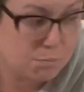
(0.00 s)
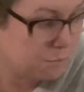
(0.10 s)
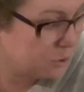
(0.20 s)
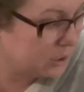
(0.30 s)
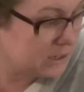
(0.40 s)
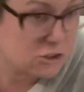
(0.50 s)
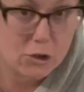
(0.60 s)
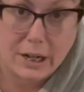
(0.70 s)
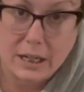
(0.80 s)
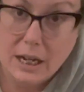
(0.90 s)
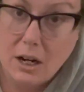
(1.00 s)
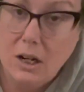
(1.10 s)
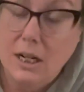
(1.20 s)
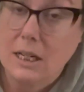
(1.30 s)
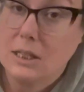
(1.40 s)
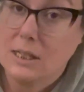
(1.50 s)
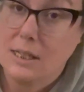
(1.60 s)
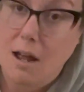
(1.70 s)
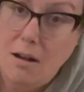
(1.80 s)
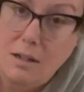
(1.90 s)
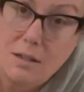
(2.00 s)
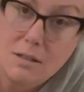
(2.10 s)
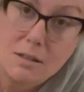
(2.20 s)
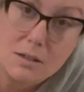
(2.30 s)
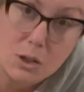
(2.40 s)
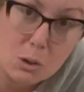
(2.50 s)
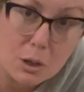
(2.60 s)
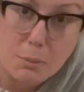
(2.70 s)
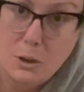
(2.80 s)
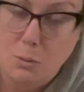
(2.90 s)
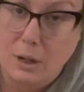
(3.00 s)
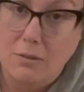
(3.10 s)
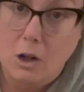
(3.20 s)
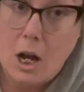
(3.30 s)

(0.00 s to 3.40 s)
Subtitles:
put shredded carrots and onions, cucumbers, whatever.